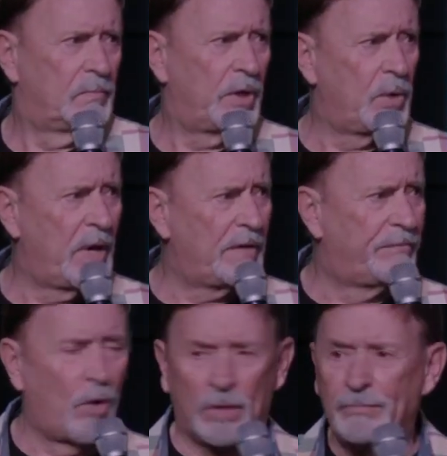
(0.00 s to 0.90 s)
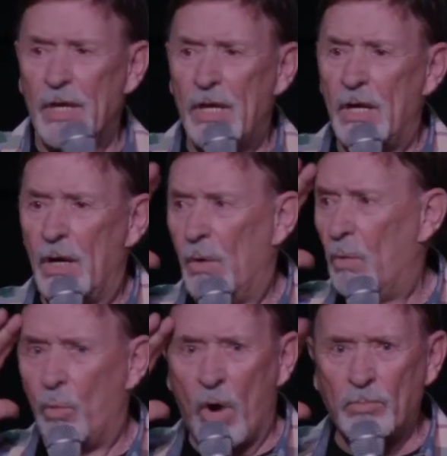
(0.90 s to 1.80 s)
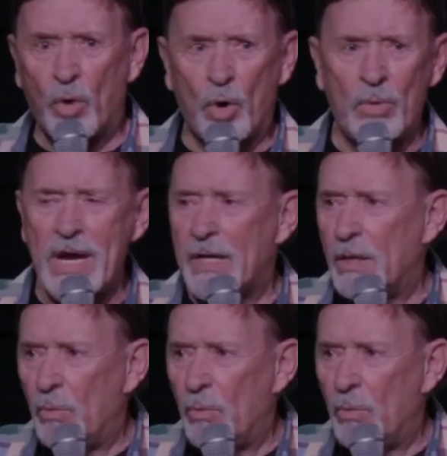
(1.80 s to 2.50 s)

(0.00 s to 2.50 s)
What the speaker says: What are you waiting for? One more week,